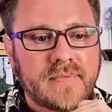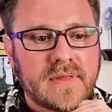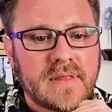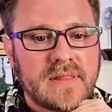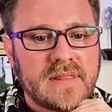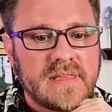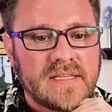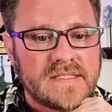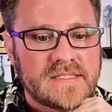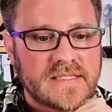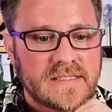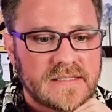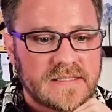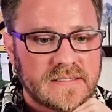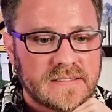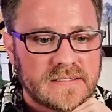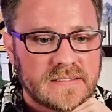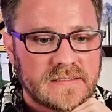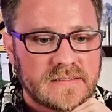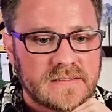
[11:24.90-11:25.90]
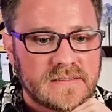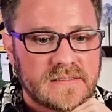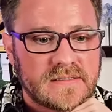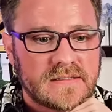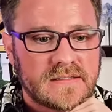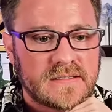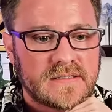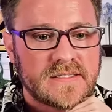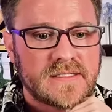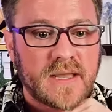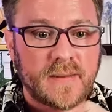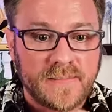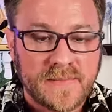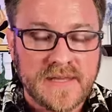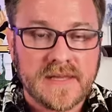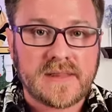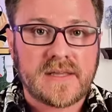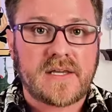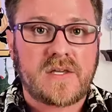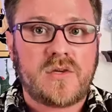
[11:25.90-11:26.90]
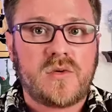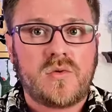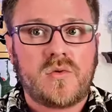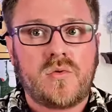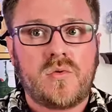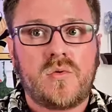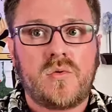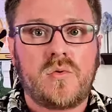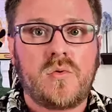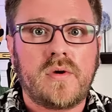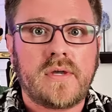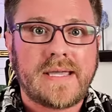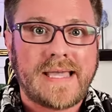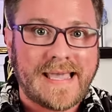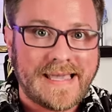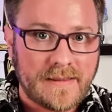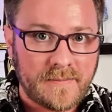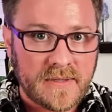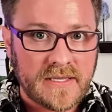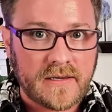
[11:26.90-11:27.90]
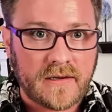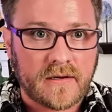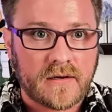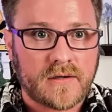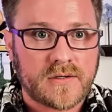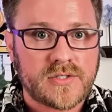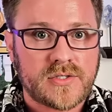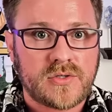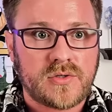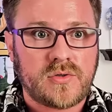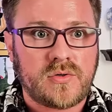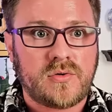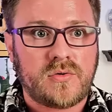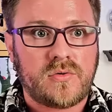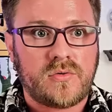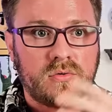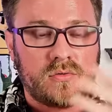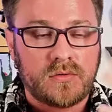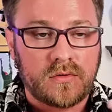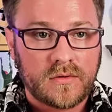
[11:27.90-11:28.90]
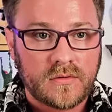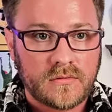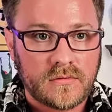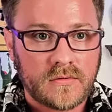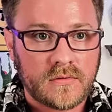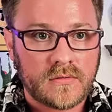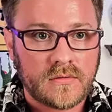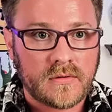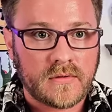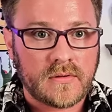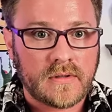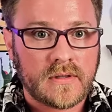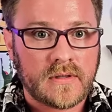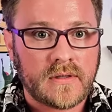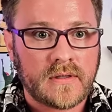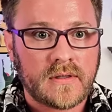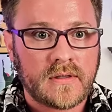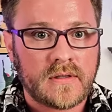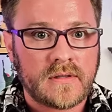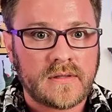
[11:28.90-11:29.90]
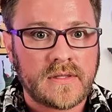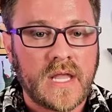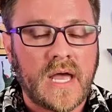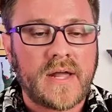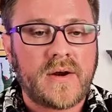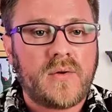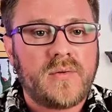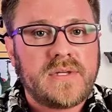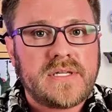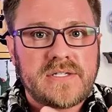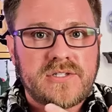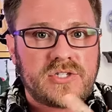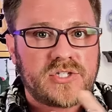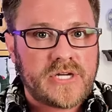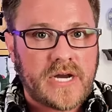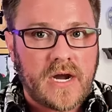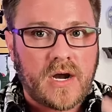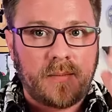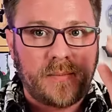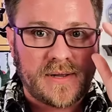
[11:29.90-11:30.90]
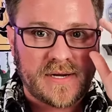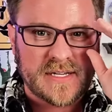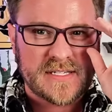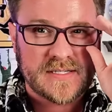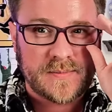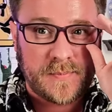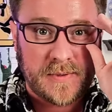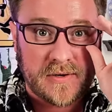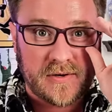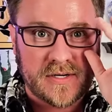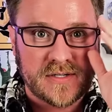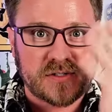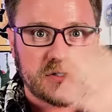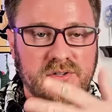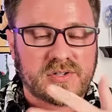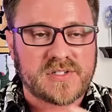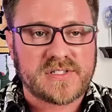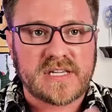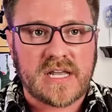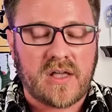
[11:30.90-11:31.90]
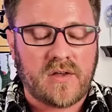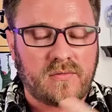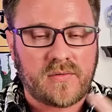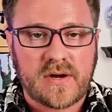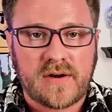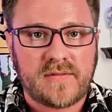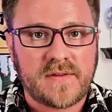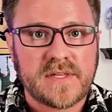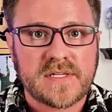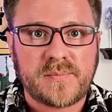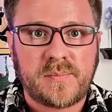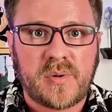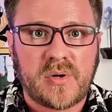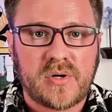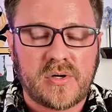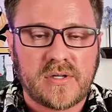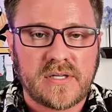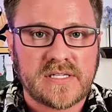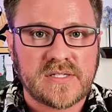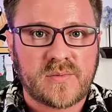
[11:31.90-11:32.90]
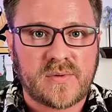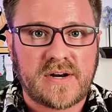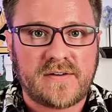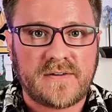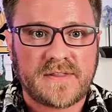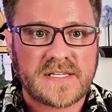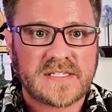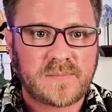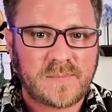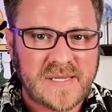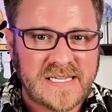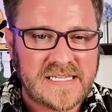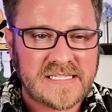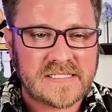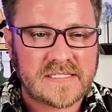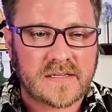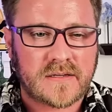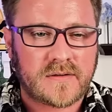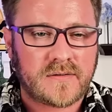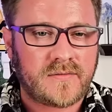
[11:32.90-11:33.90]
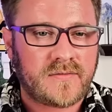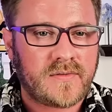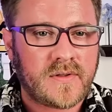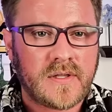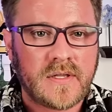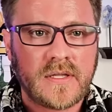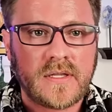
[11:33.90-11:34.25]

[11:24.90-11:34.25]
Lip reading: This is something that you came here to not only share, but experience yourself, whatever this pearl is, whatever this piece of